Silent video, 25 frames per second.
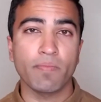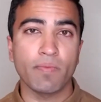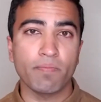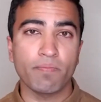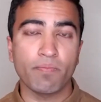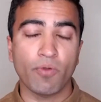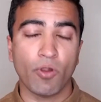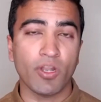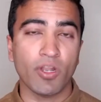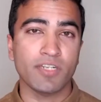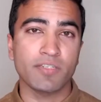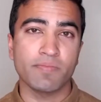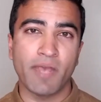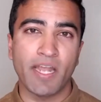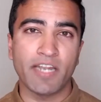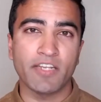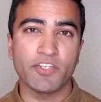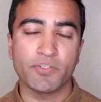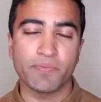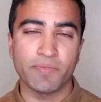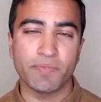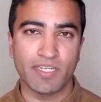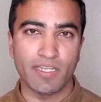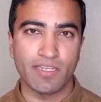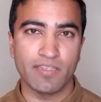product
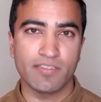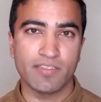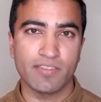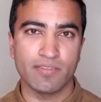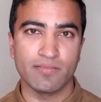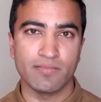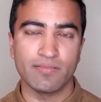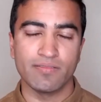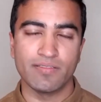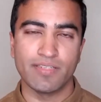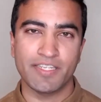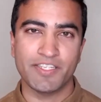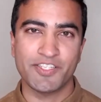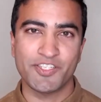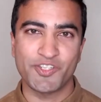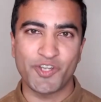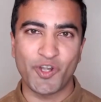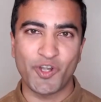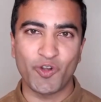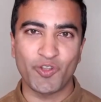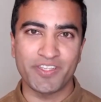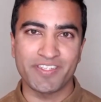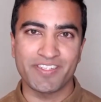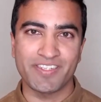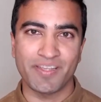management isn't
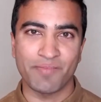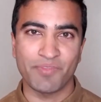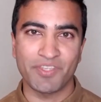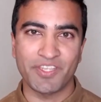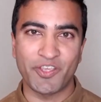necessarily something